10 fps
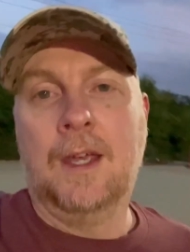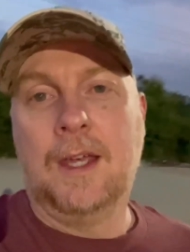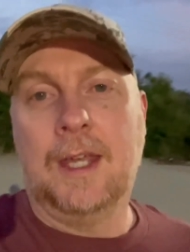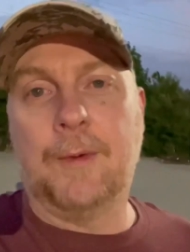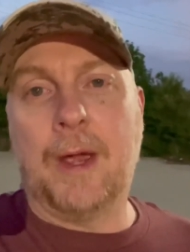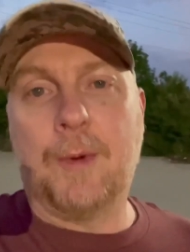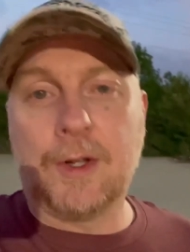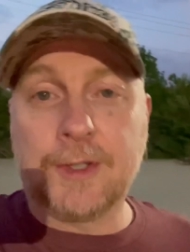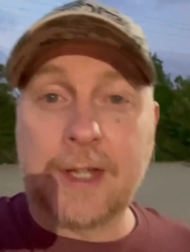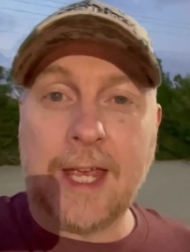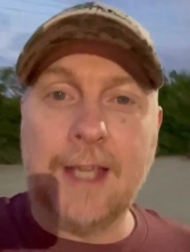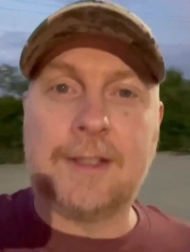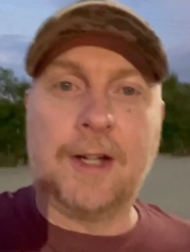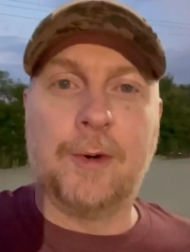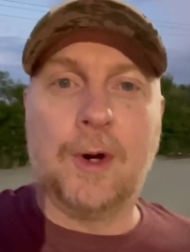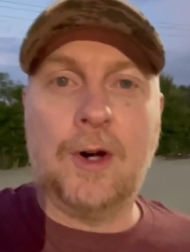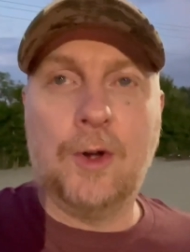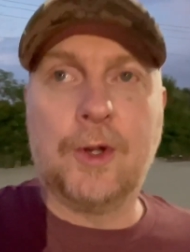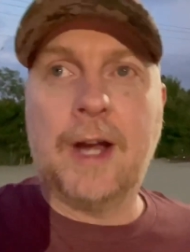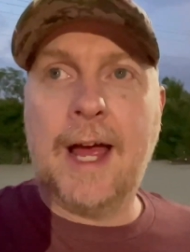Anyway, World's Located Steering Wheel
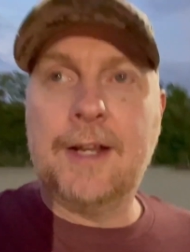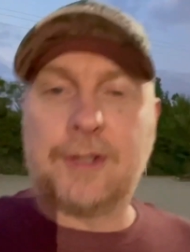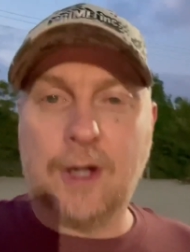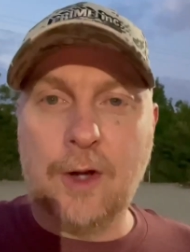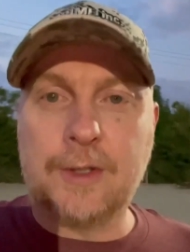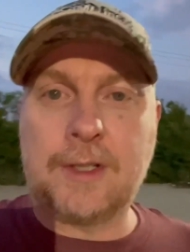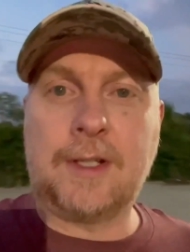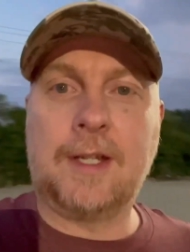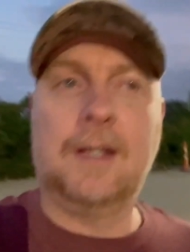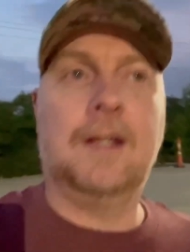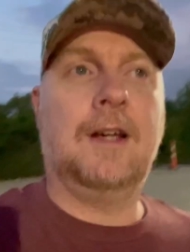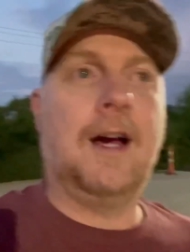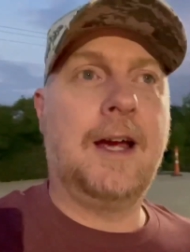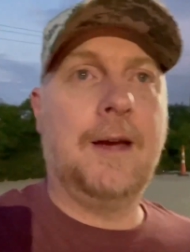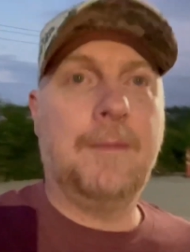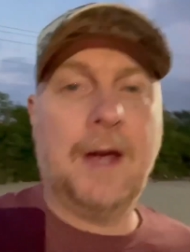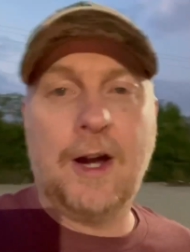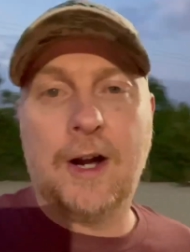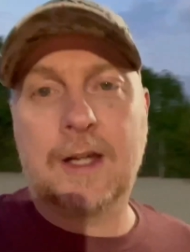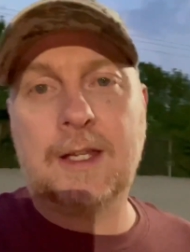Holder as your host I am Eric,